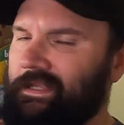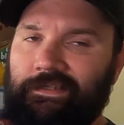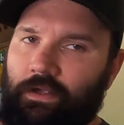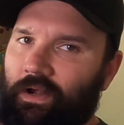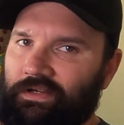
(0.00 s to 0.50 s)

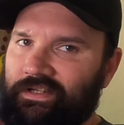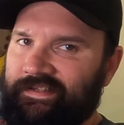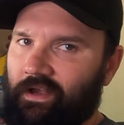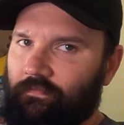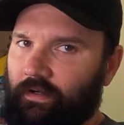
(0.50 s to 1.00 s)
These don't actually
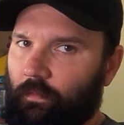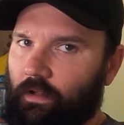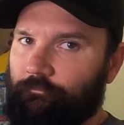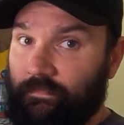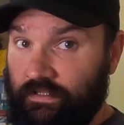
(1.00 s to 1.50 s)
sell very
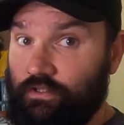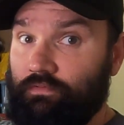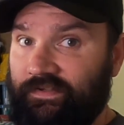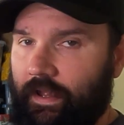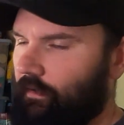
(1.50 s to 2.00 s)
well. They
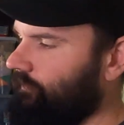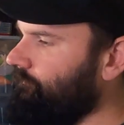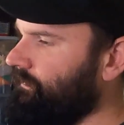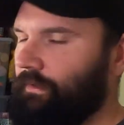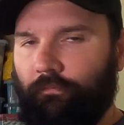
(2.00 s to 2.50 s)
do sell,
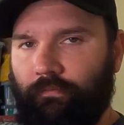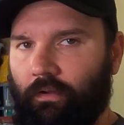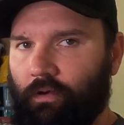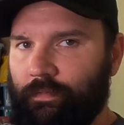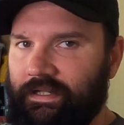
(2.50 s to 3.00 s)
but not for
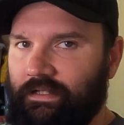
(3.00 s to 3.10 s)
a lot of